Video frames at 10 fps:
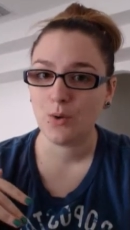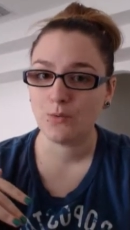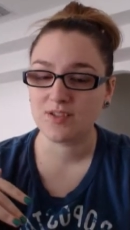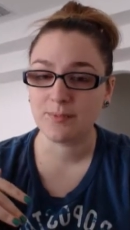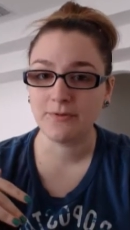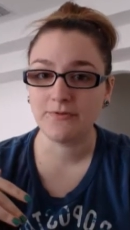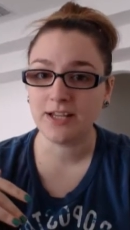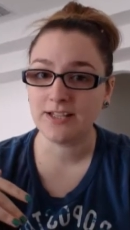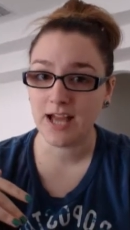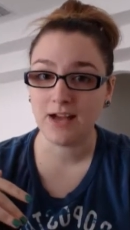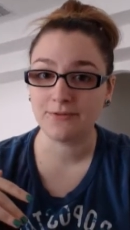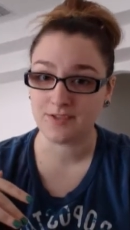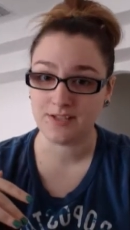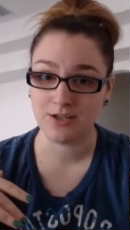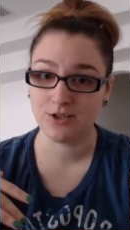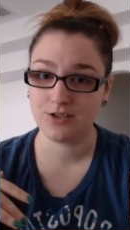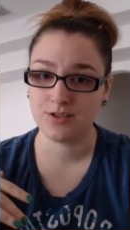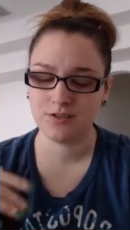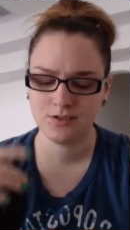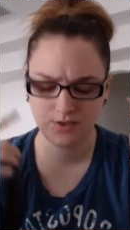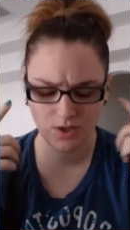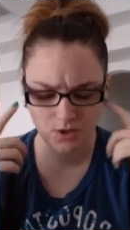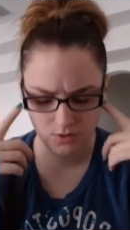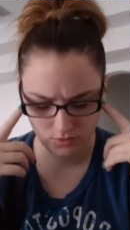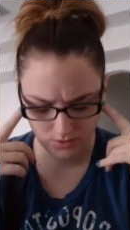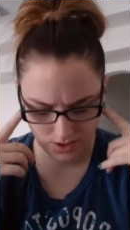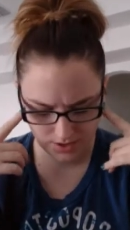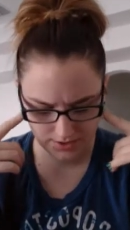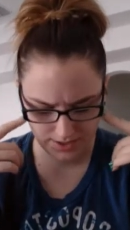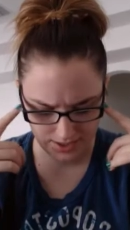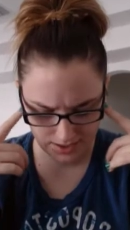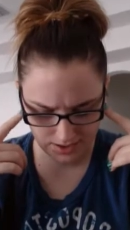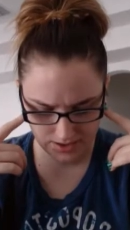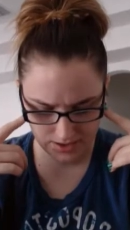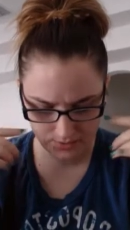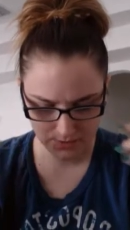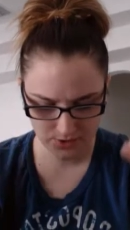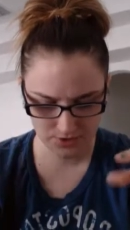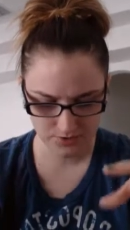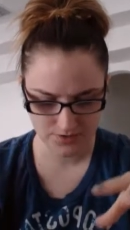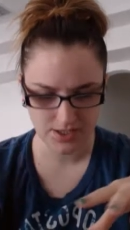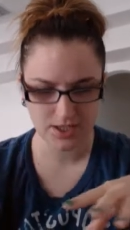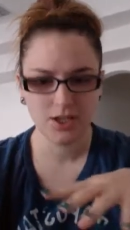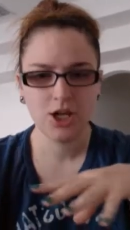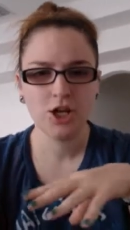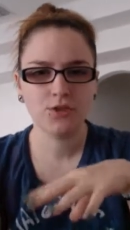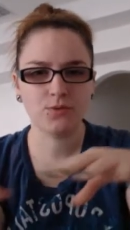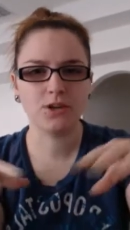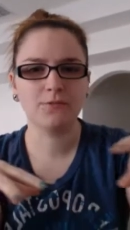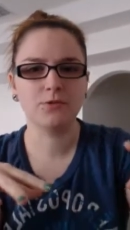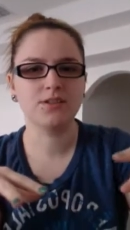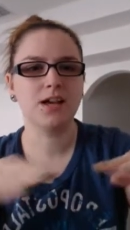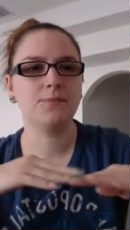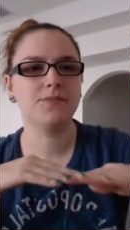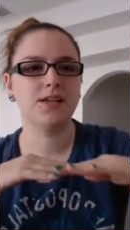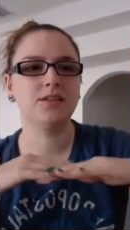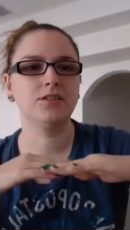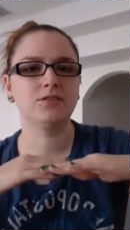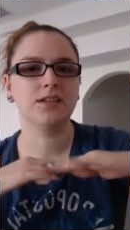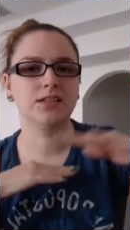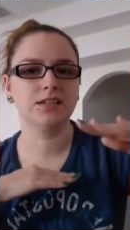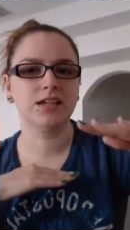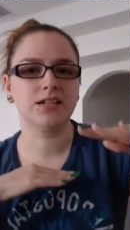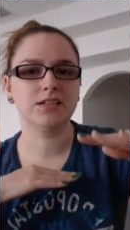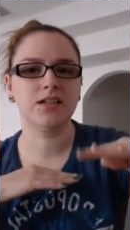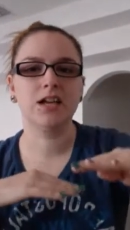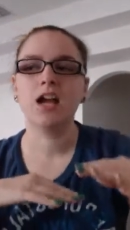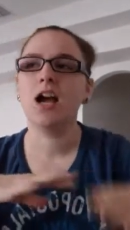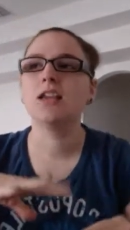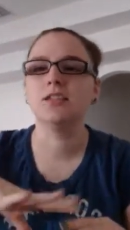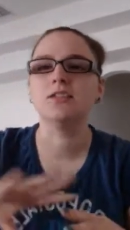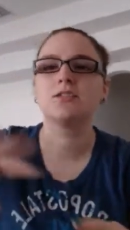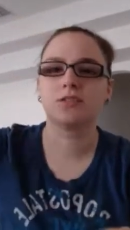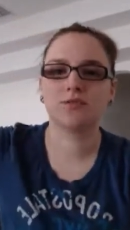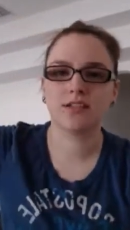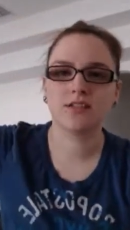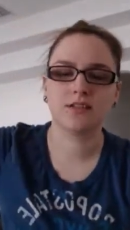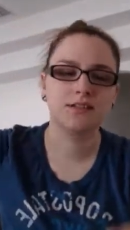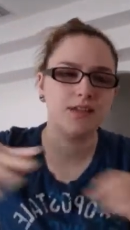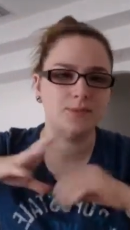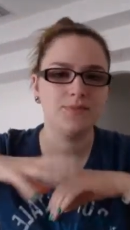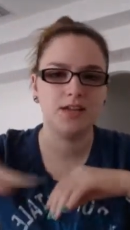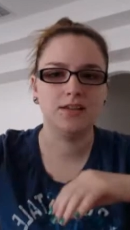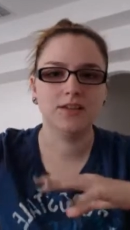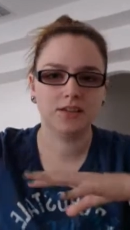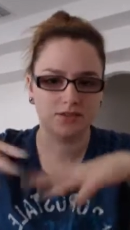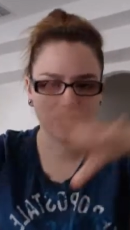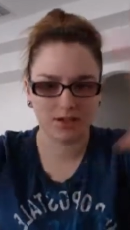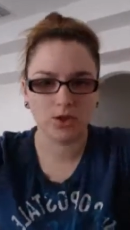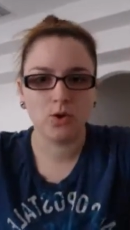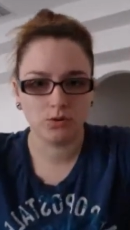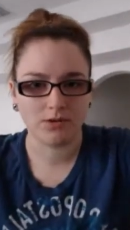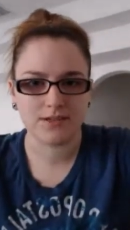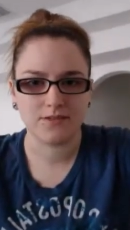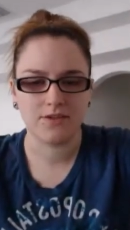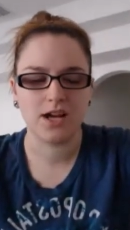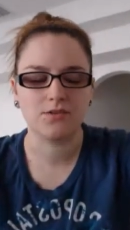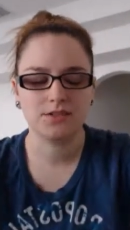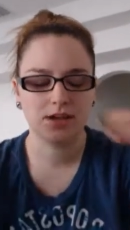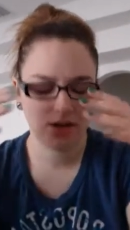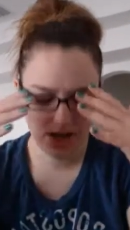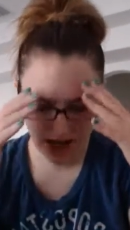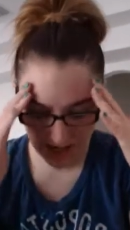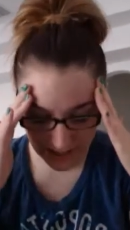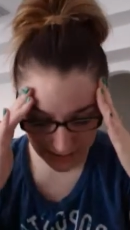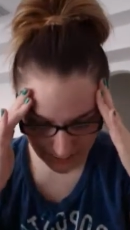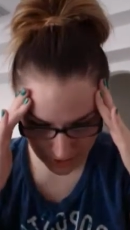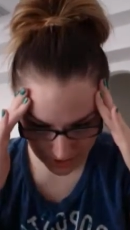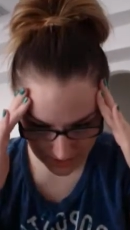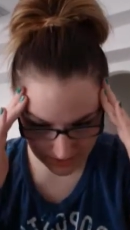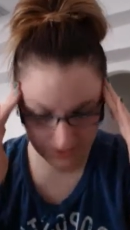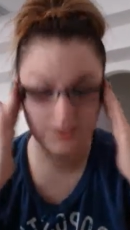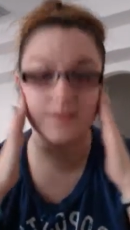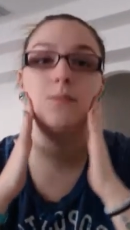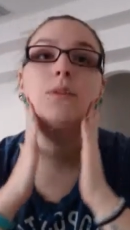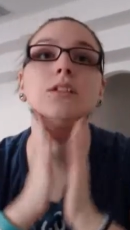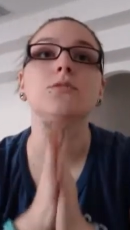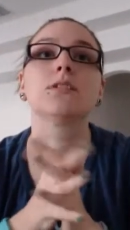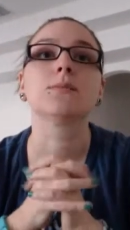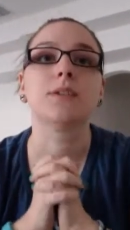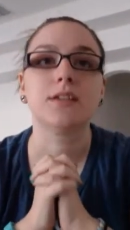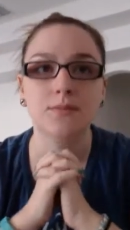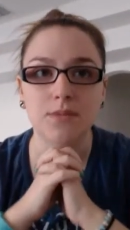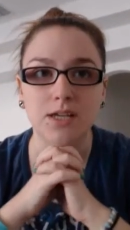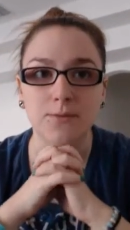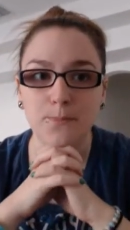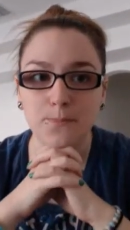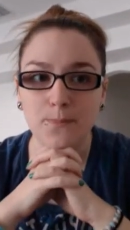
was up a flight and a half of stairs. So, like, it was one of those, like, 3 or 4 steps, and then there's, like, the landing, and then there's the rest of the steps, and then there's, like, the whole rest of the house. Now, I am just going to need somebody to explain to me